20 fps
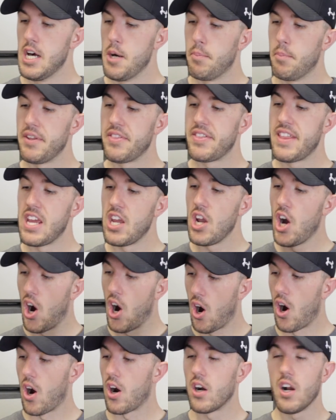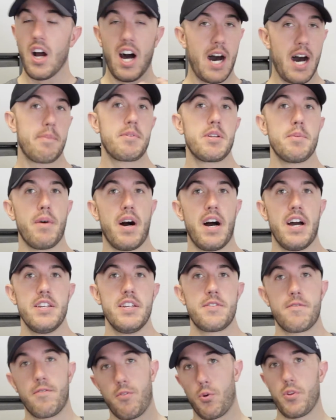but they are
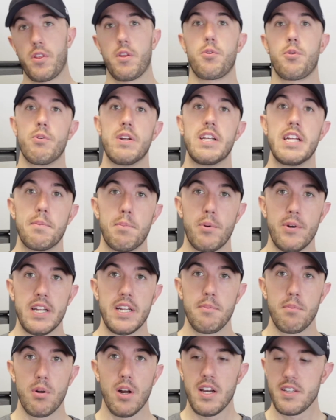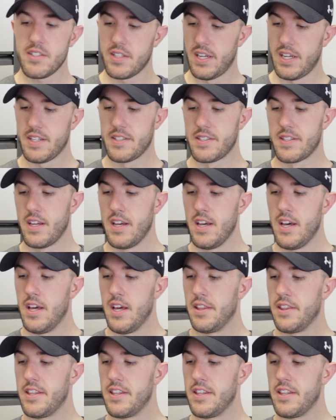optimized for the 3D printing process.